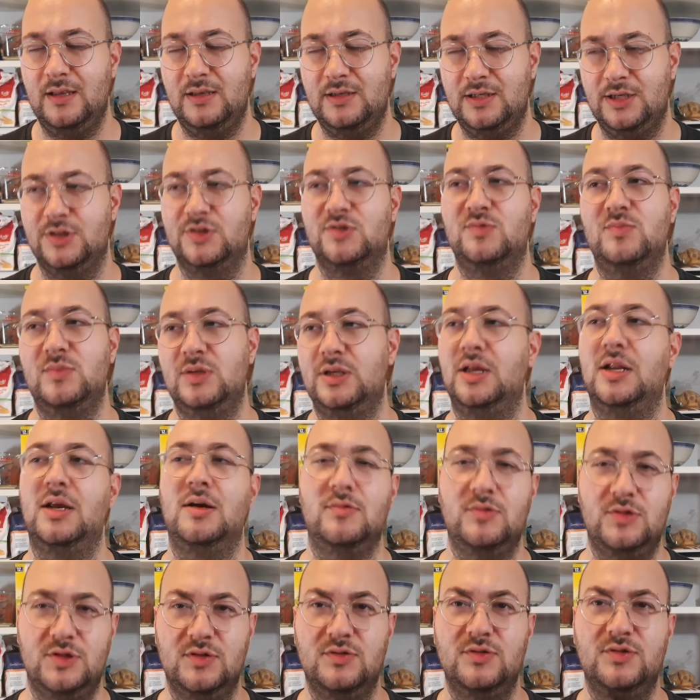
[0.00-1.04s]
just, you
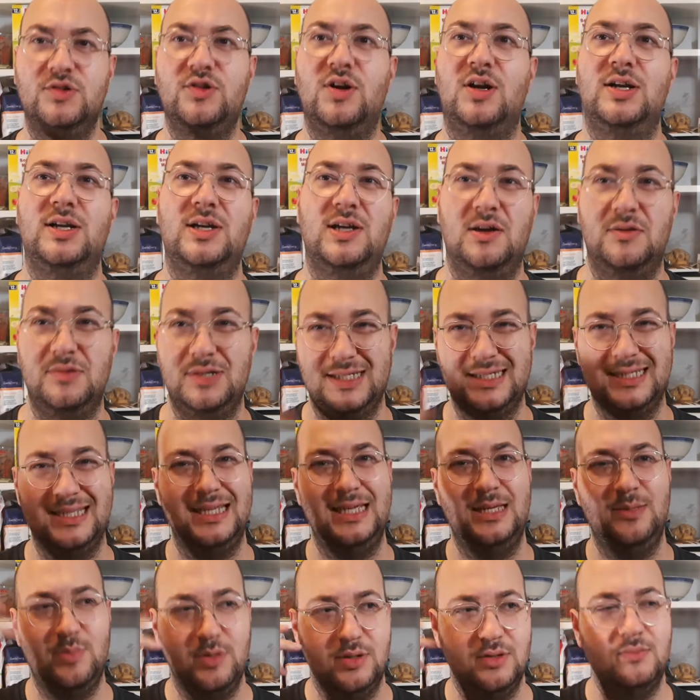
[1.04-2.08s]
know, sort of trying to go to
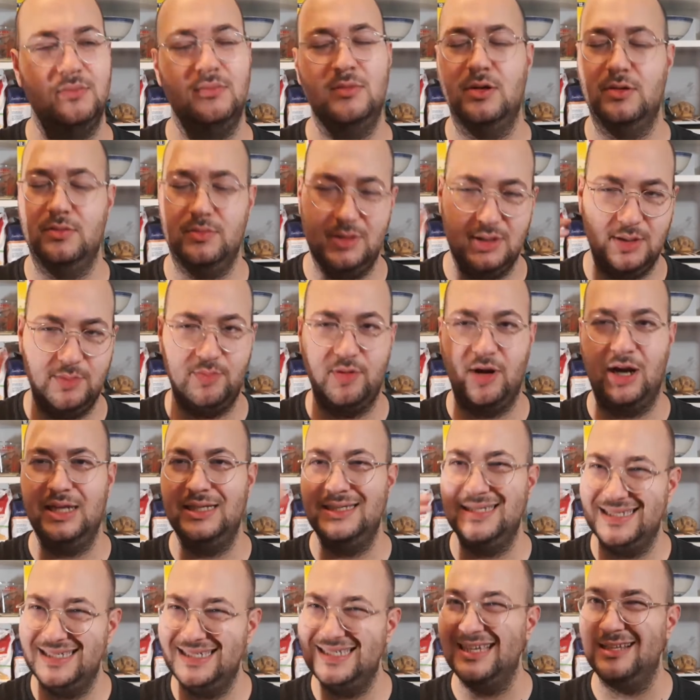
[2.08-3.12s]
sleep and the
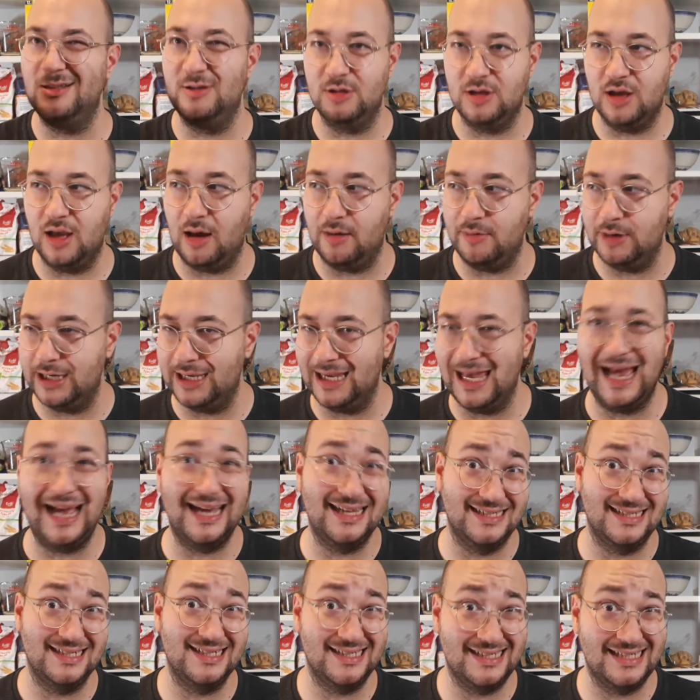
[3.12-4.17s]
brain's still going,
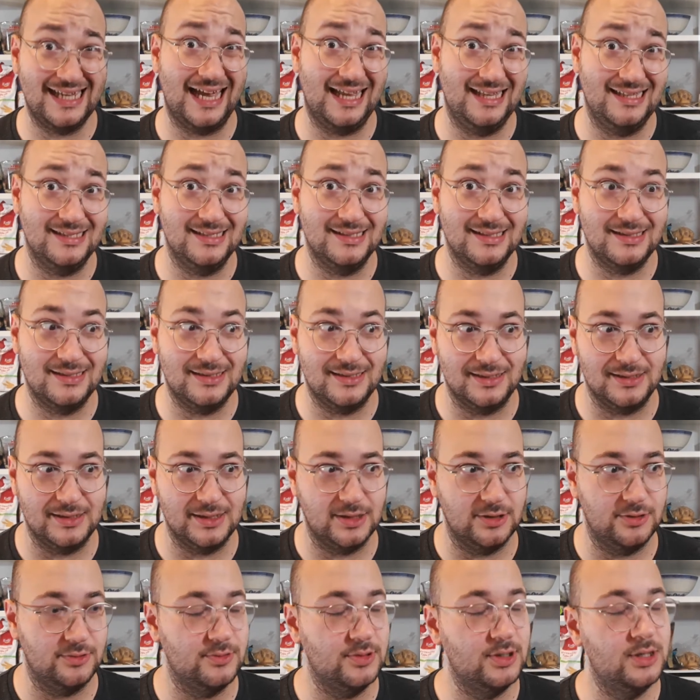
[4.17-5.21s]
as it tends to
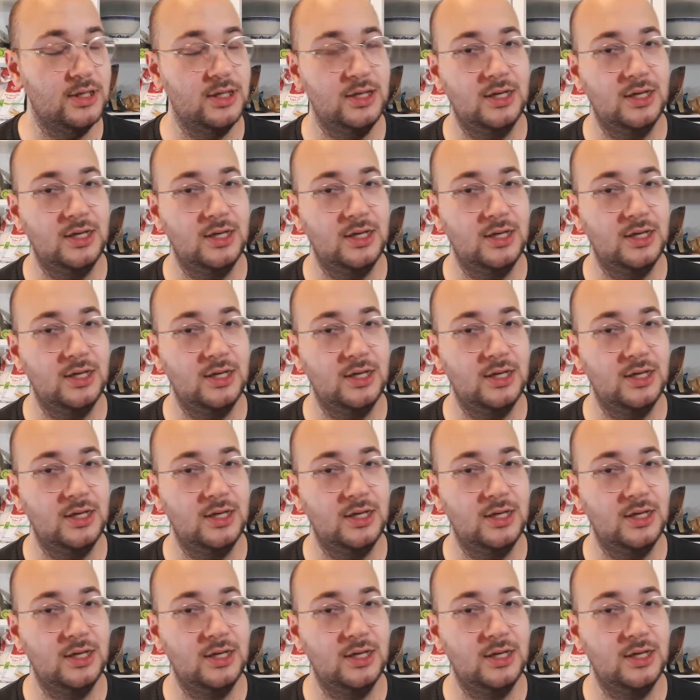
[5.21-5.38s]
do.